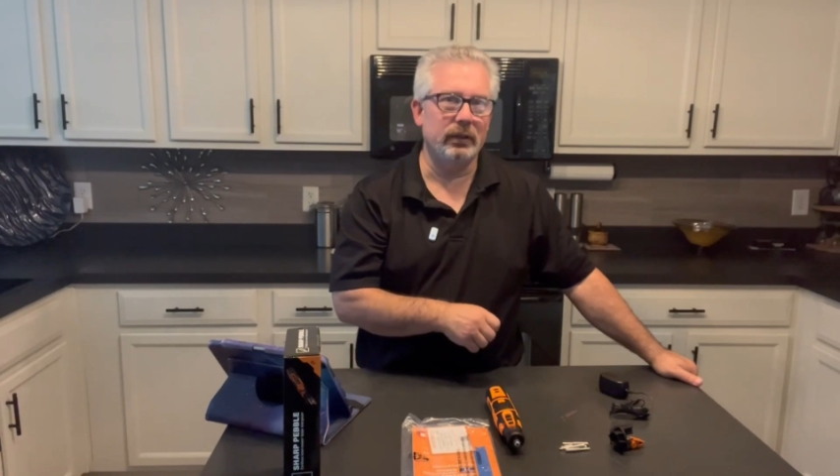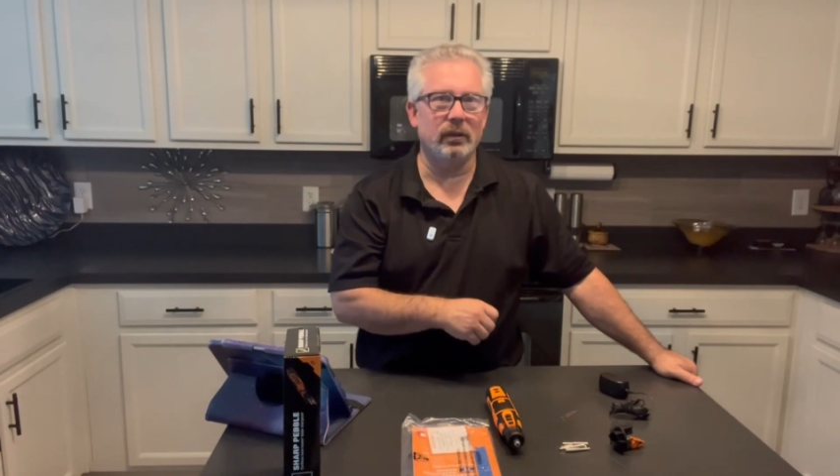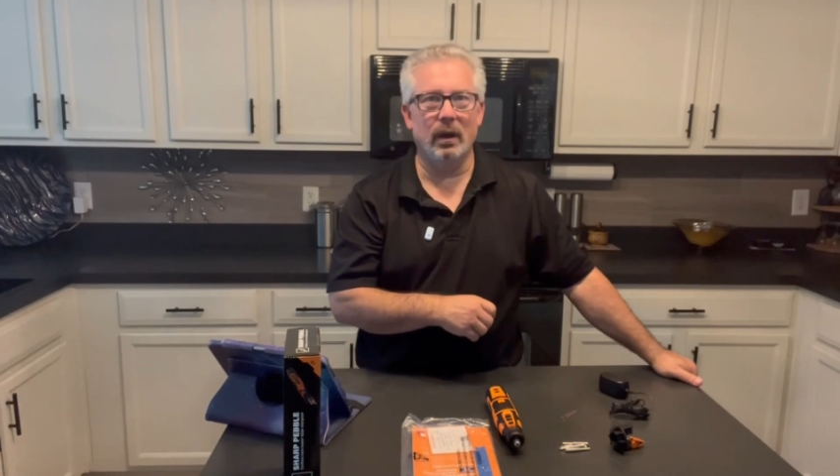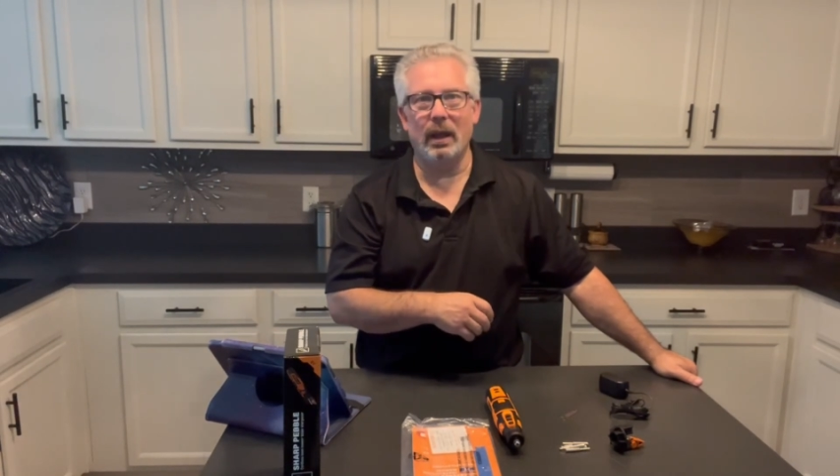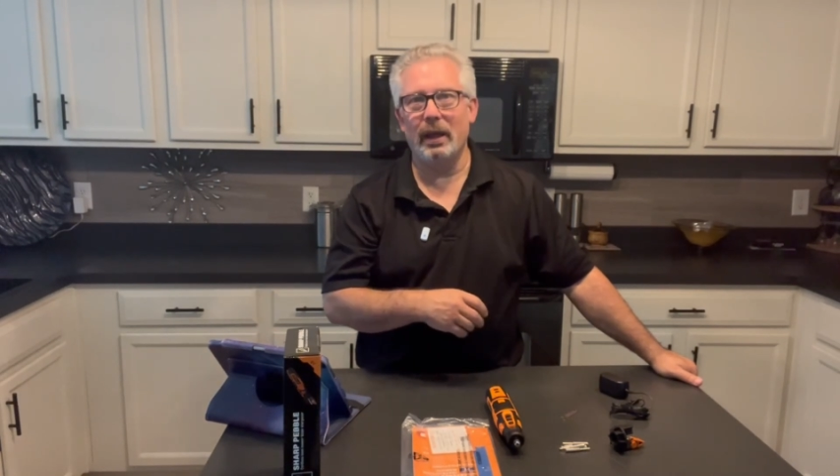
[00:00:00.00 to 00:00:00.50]
it's
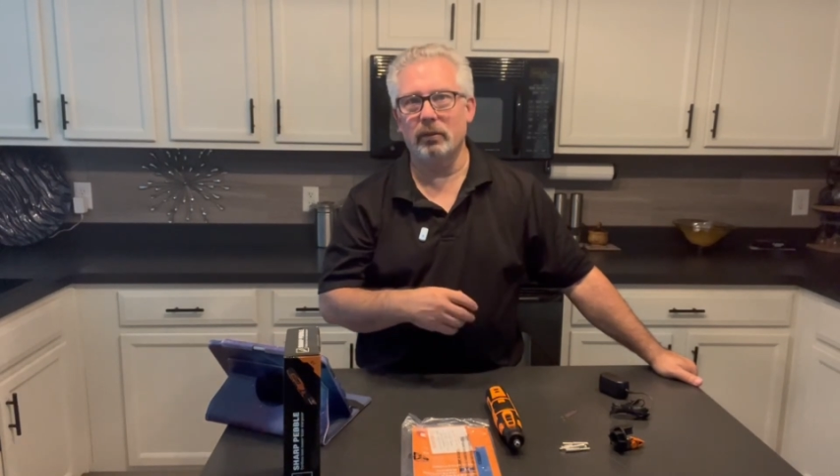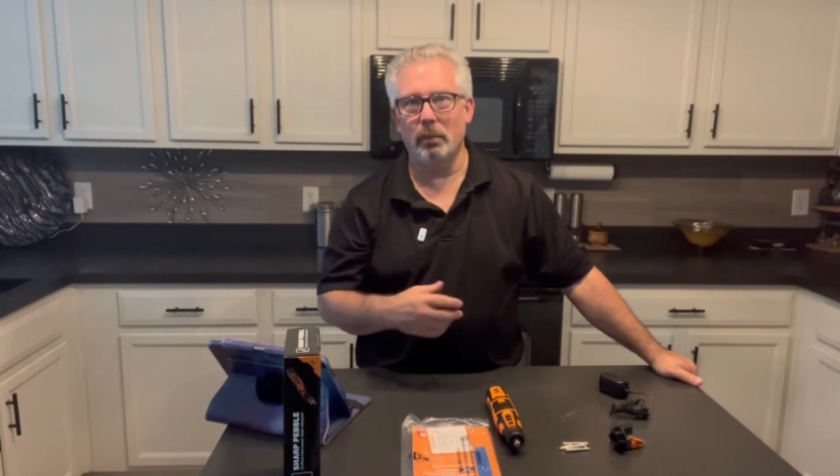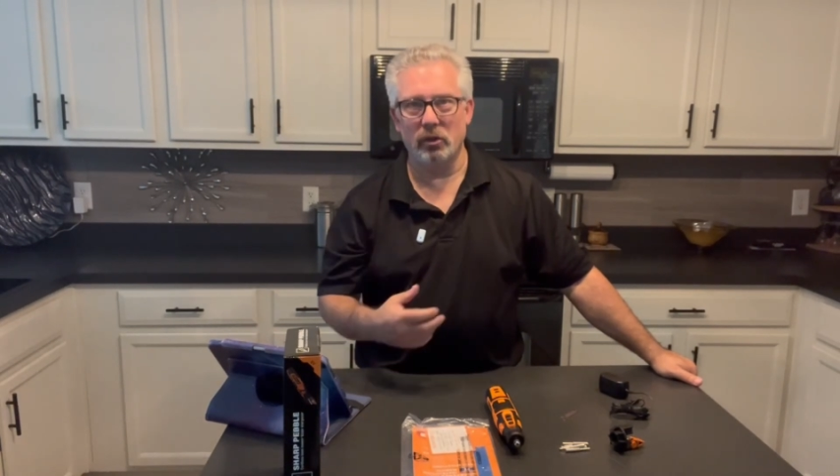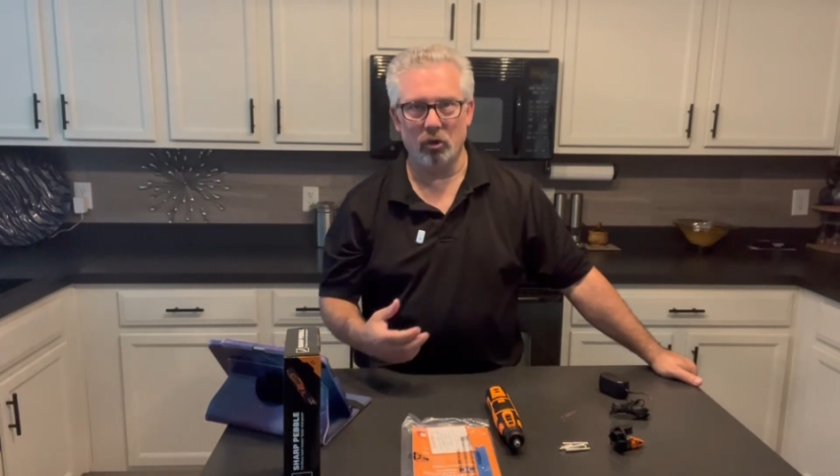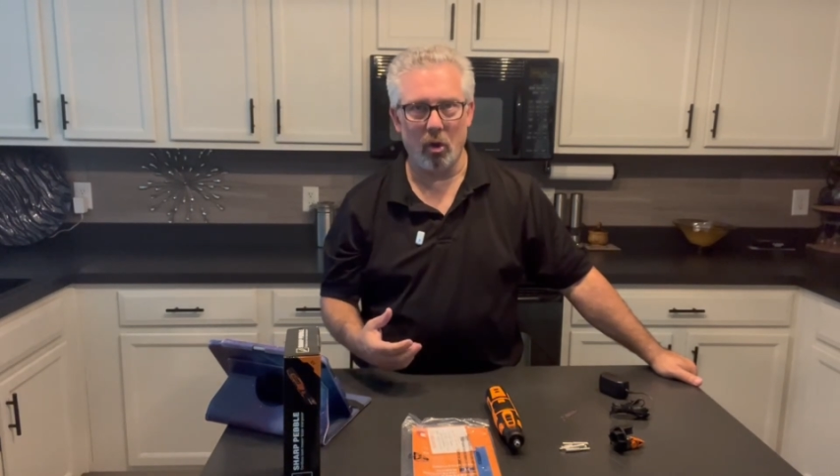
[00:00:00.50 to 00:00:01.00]
going to last
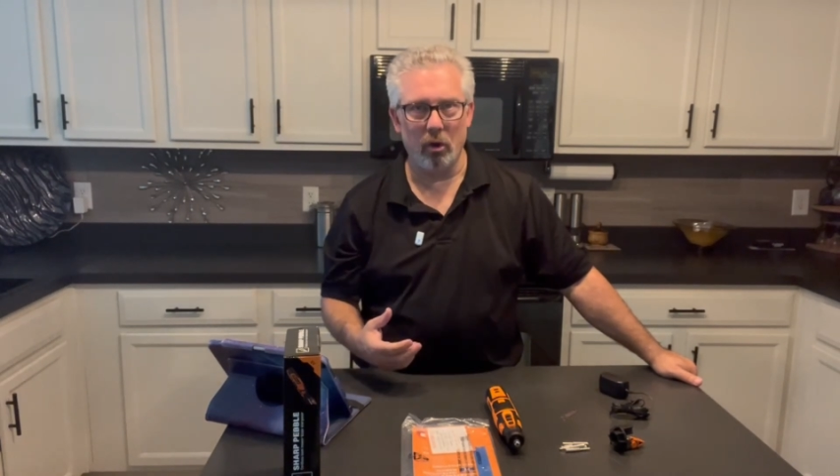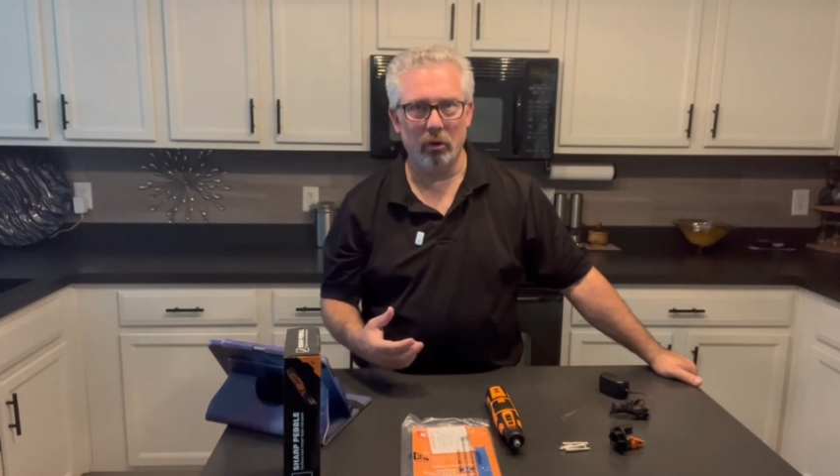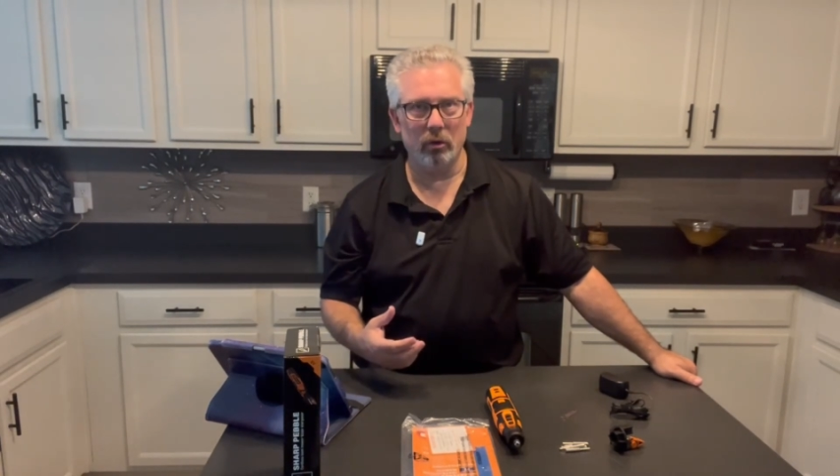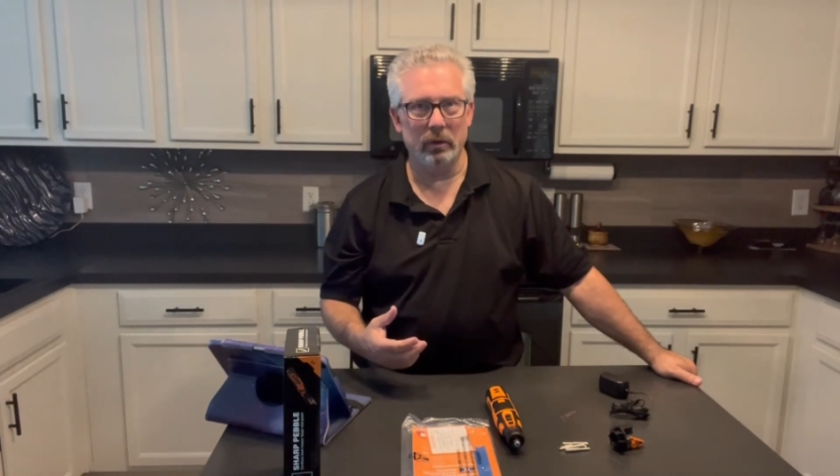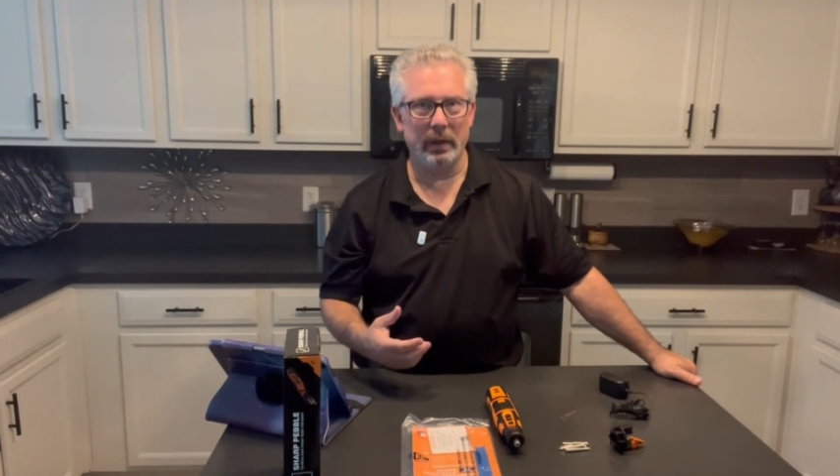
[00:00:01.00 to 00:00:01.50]
much
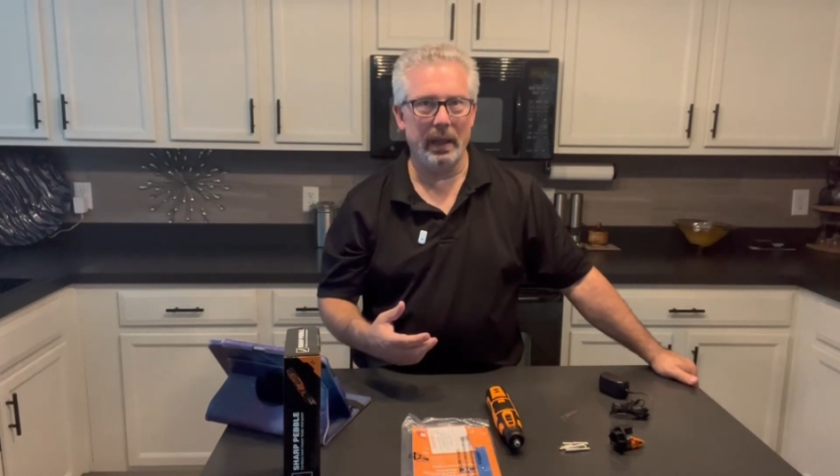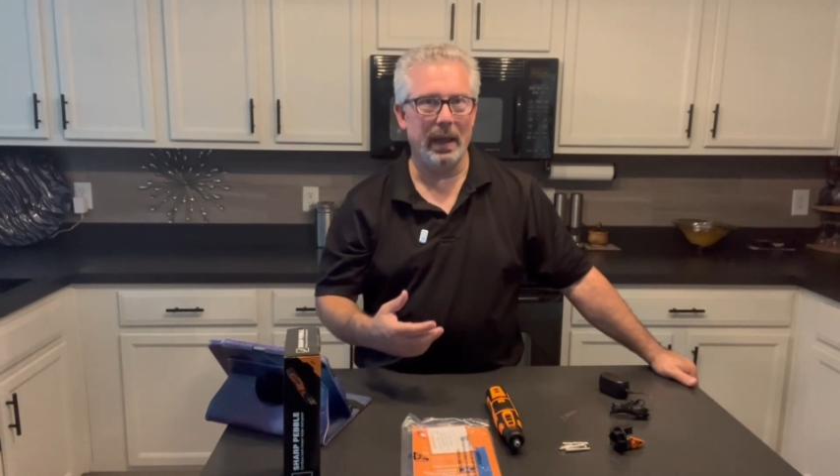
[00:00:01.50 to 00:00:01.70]
longer.